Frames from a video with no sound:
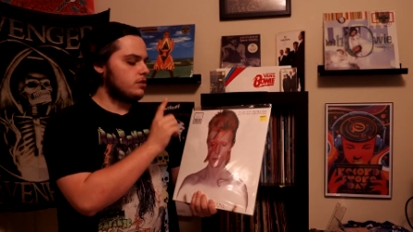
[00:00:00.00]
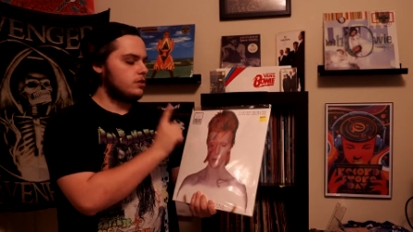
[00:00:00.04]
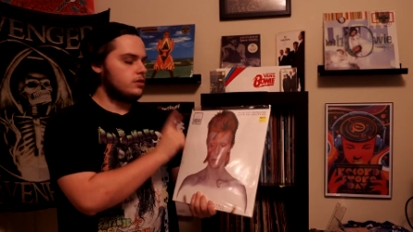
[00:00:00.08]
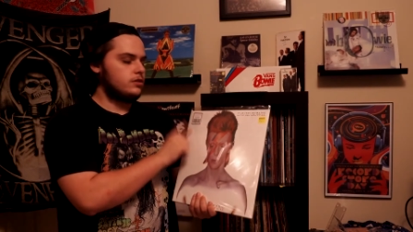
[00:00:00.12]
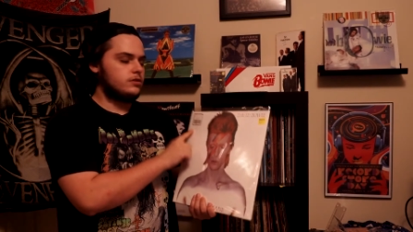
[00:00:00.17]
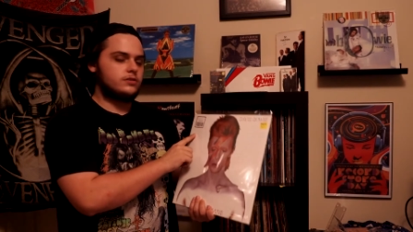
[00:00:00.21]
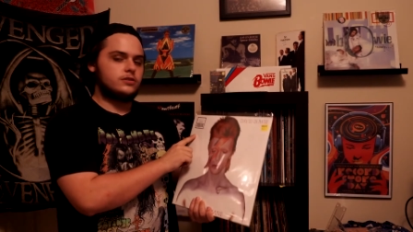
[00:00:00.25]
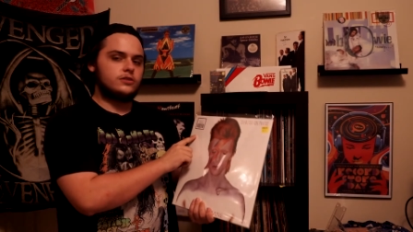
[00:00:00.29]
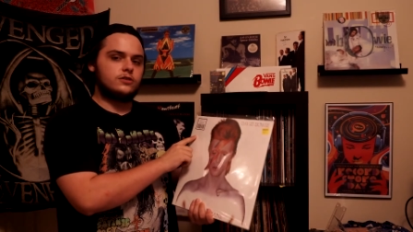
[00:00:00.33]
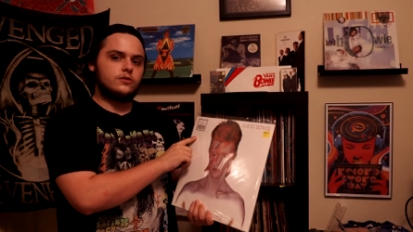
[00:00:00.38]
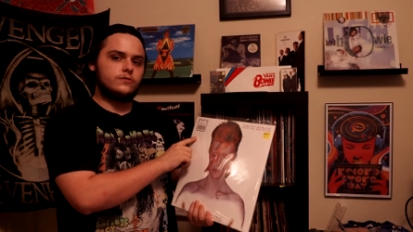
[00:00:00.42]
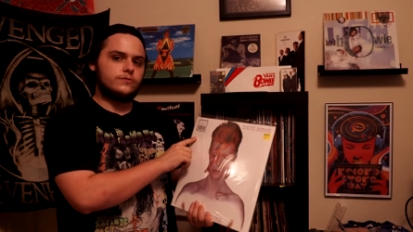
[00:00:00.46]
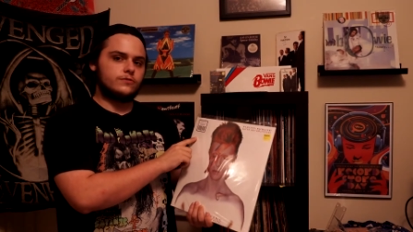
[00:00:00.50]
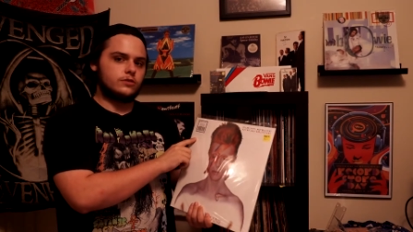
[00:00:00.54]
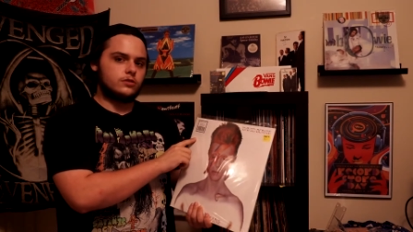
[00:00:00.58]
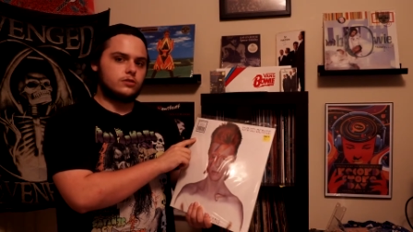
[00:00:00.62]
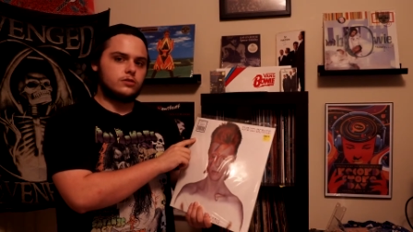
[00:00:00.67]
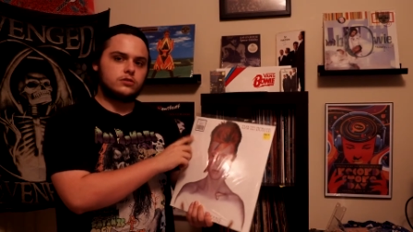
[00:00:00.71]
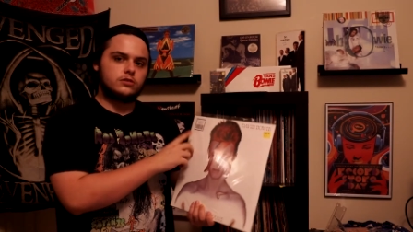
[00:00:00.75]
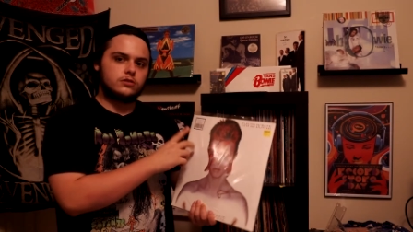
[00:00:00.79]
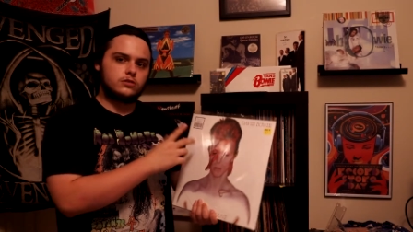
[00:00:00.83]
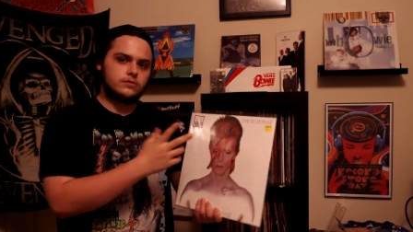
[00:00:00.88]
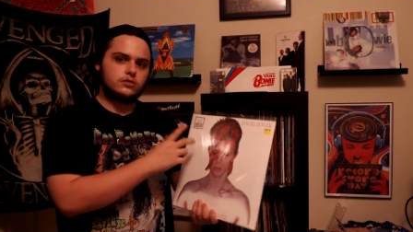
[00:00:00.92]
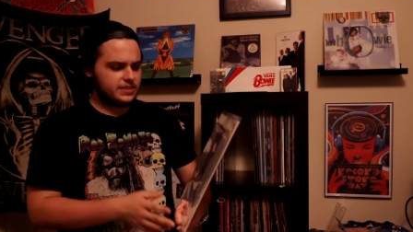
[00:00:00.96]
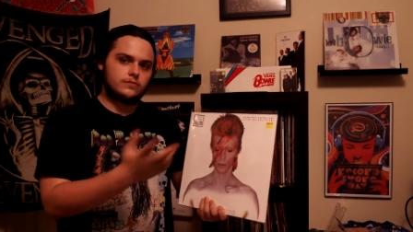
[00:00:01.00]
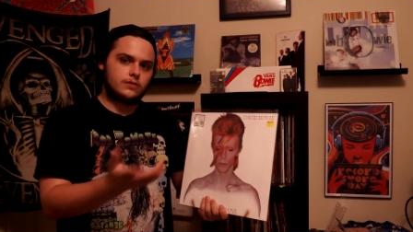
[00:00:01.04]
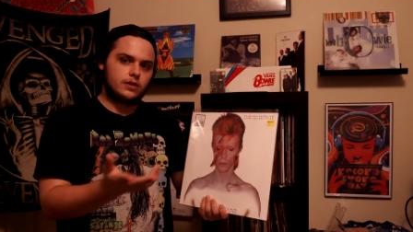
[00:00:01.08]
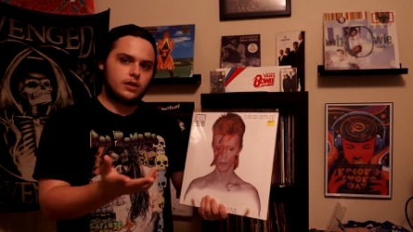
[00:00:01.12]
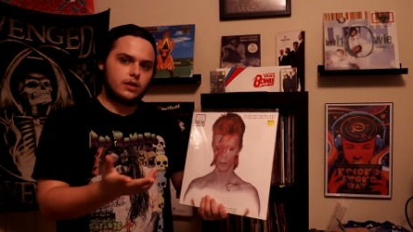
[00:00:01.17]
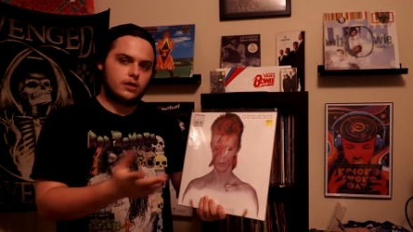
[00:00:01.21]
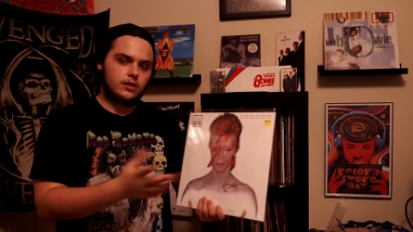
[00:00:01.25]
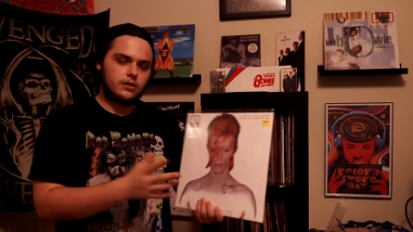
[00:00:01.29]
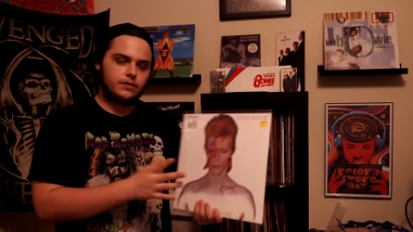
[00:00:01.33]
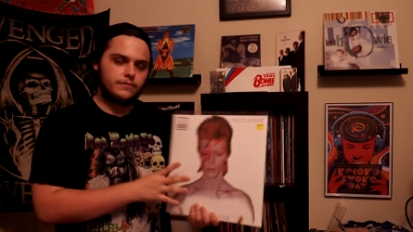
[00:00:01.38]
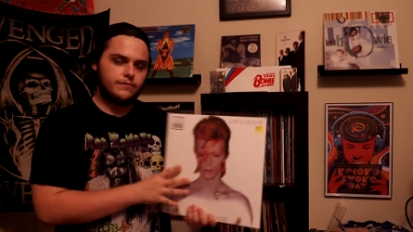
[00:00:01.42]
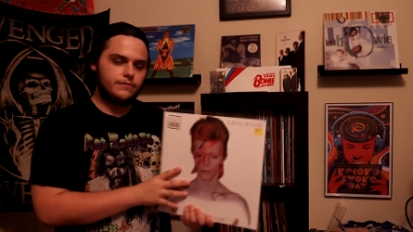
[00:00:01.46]
silver
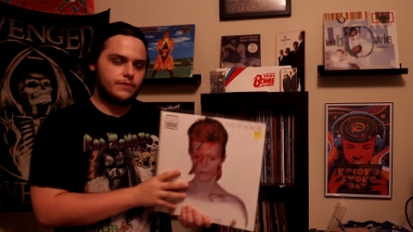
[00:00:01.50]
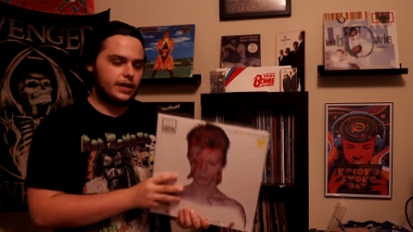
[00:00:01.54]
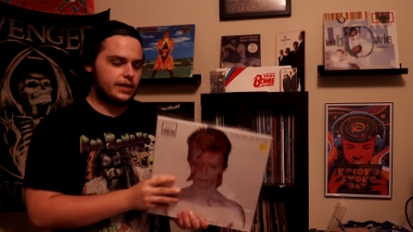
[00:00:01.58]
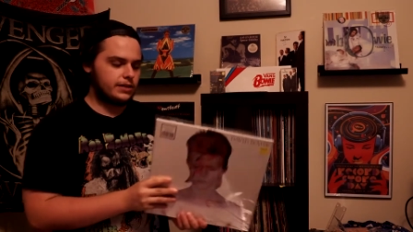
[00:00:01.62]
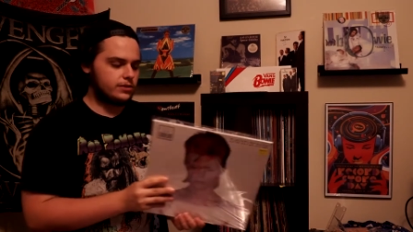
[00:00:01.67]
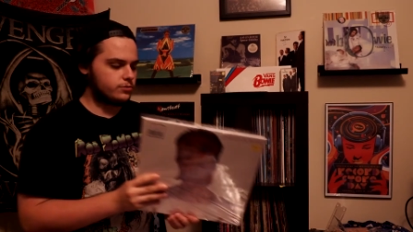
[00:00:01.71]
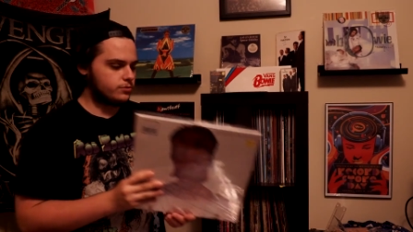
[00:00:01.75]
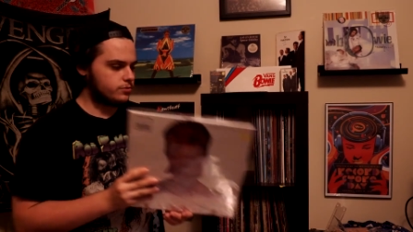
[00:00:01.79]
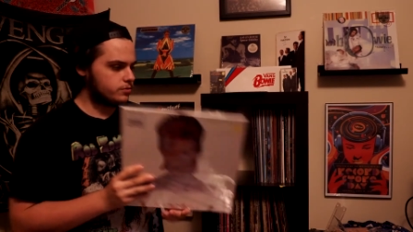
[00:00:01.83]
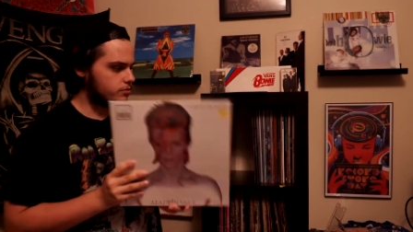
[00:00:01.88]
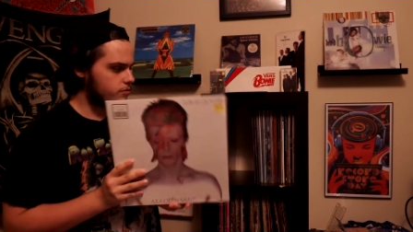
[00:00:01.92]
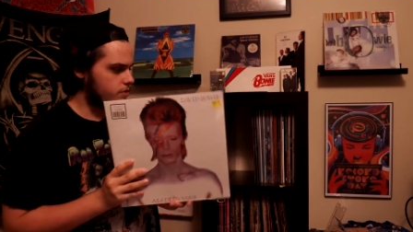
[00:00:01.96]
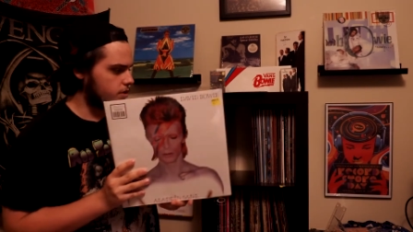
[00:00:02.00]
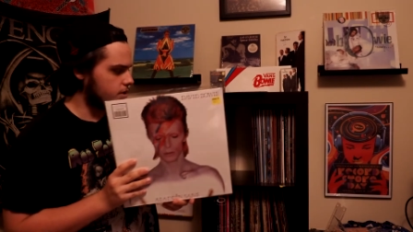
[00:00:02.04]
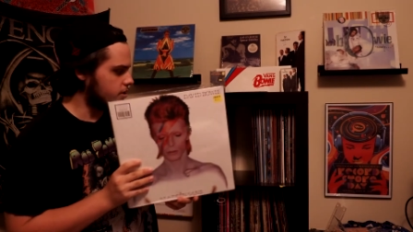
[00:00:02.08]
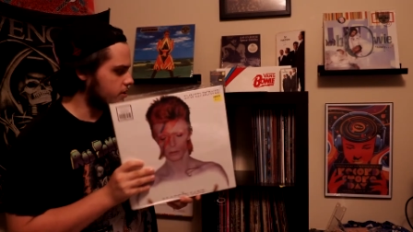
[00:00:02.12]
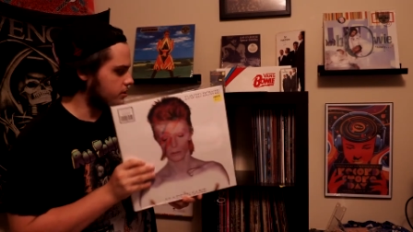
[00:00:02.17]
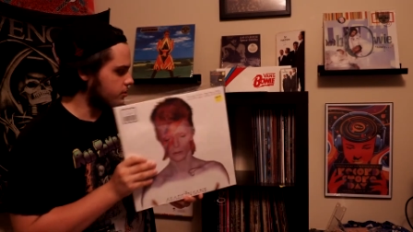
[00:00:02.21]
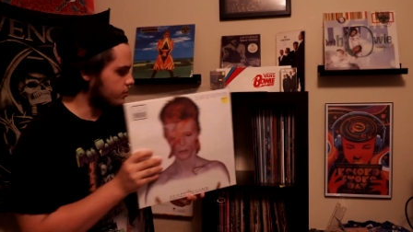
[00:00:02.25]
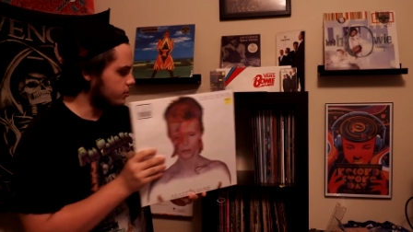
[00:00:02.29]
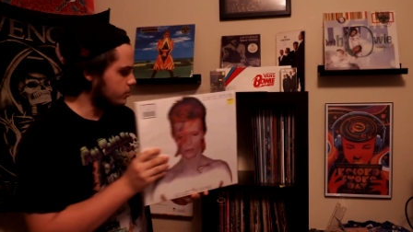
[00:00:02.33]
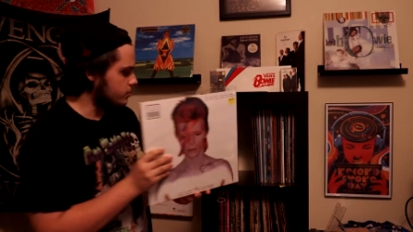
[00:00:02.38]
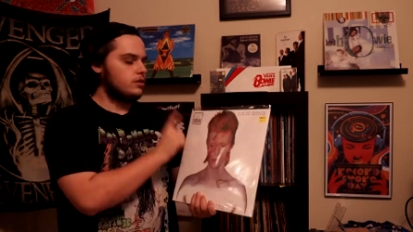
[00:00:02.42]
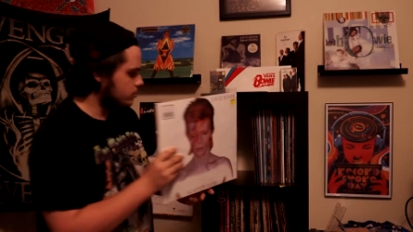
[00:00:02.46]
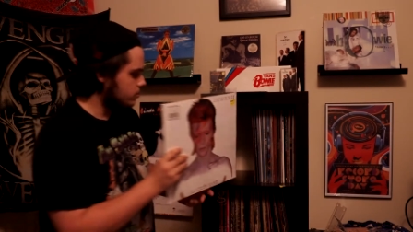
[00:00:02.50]
vinyl edition.